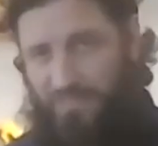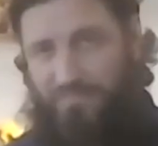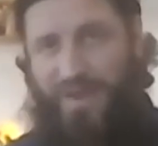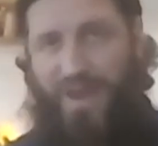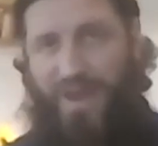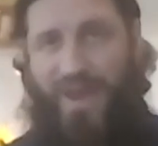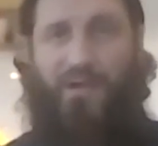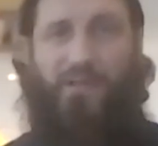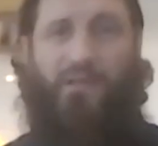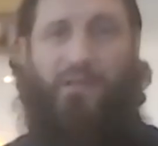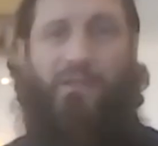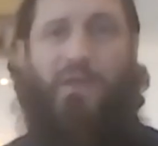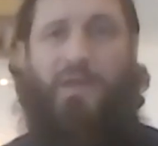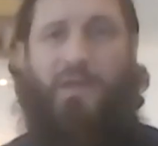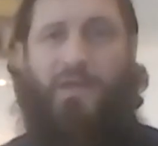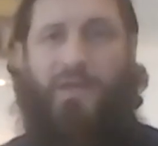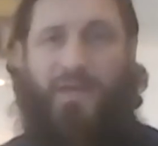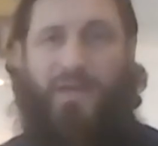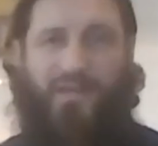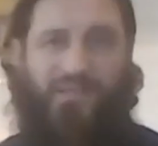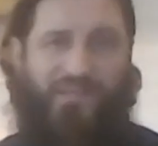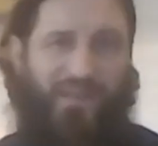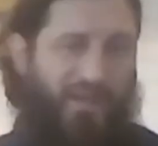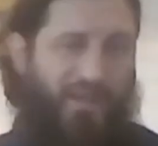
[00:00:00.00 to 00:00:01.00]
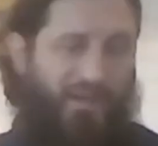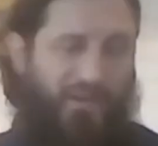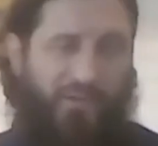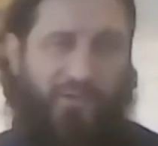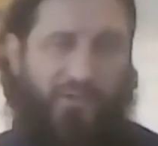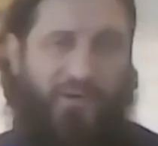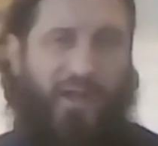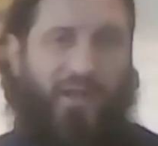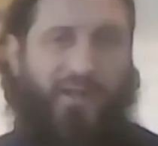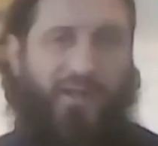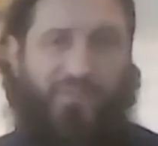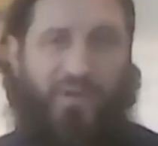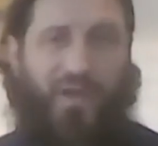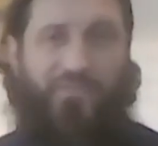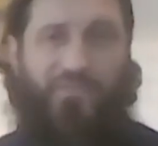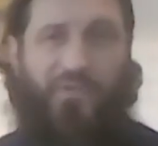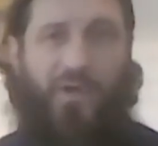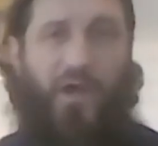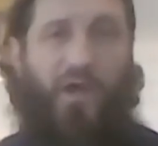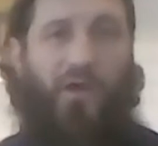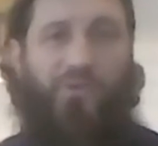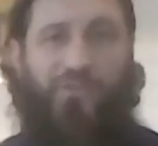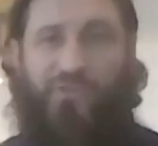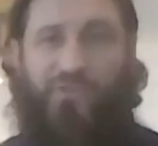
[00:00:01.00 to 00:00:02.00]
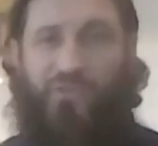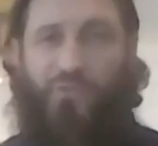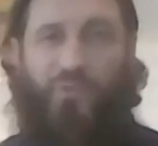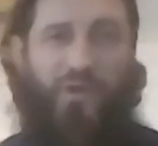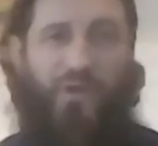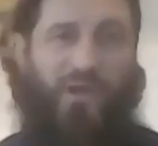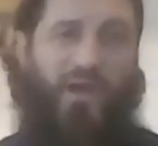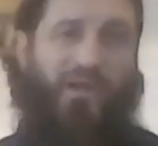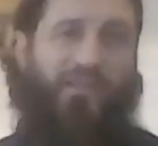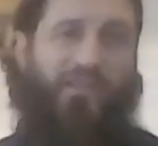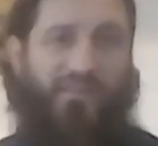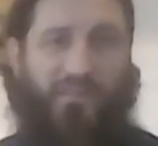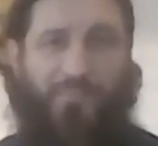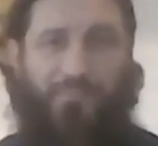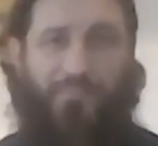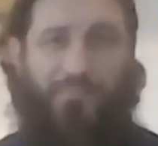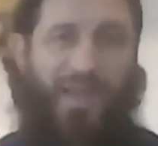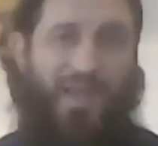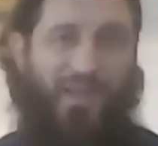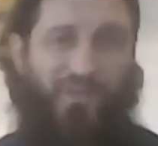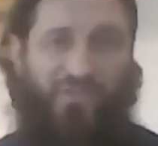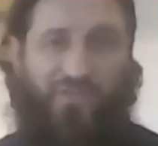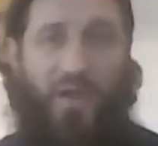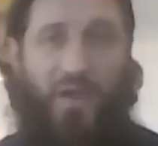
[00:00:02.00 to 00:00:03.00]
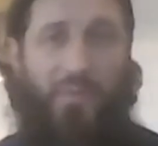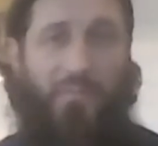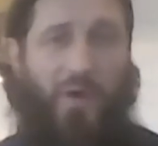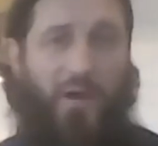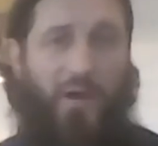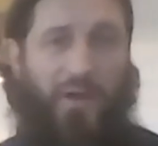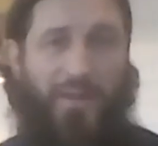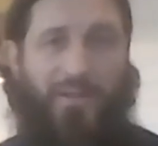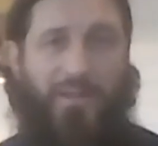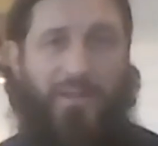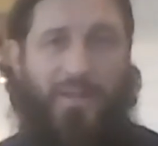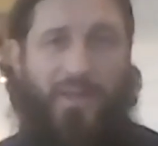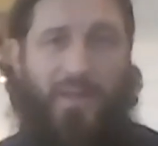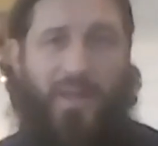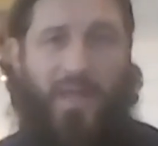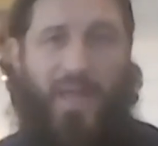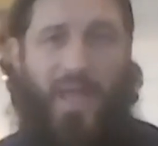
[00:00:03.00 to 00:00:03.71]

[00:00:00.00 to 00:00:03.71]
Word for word: kick panel, it's $895 yeah. to do a custom paint mm-hmm. job on it.